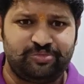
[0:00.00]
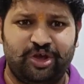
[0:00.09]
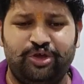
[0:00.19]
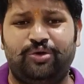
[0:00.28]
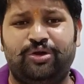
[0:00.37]

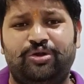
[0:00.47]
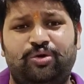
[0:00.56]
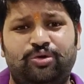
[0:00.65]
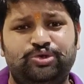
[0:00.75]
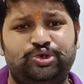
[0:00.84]
You can
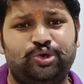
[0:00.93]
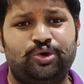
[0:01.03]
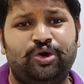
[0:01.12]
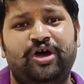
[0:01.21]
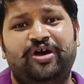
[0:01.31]

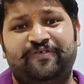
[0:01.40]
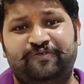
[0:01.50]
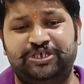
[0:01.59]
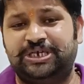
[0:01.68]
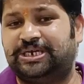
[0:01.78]
also
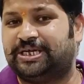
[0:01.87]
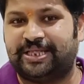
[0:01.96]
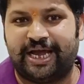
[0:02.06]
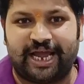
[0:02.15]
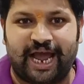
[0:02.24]
visit
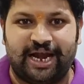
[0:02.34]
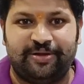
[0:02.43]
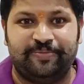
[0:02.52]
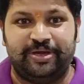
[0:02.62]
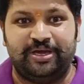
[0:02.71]
the
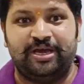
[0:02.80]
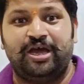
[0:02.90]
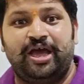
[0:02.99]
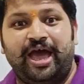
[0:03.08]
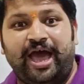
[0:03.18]
academy
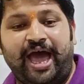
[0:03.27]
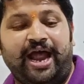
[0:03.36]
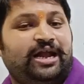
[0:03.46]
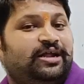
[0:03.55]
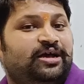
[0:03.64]

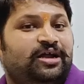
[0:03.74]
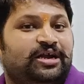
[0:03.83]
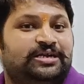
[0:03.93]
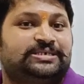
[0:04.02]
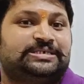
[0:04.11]
and
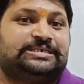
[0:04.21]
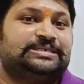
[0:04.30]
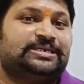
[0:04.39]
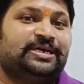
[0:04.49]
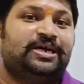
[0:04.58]

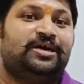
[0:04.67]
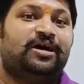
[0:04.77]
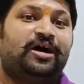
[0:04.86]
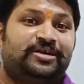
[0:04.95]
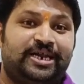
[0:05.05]
discuss
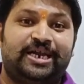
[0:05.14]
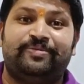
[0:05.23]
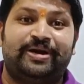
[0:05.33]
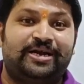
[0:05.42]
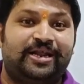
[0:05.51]

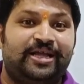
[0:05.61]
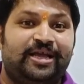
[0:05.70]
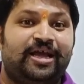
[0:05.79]
trigonometry